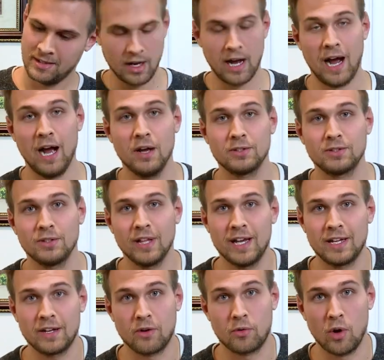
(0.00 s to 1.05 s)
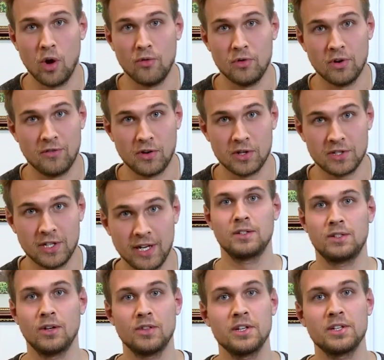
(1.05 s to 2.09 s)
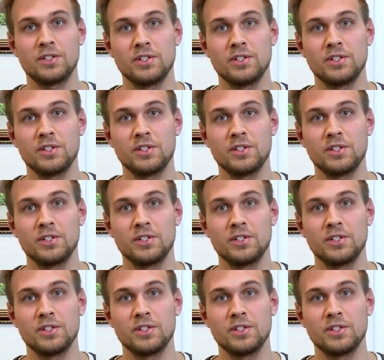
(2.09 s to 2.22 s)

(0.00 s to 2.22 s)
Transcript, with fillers: I also like Grove University, so this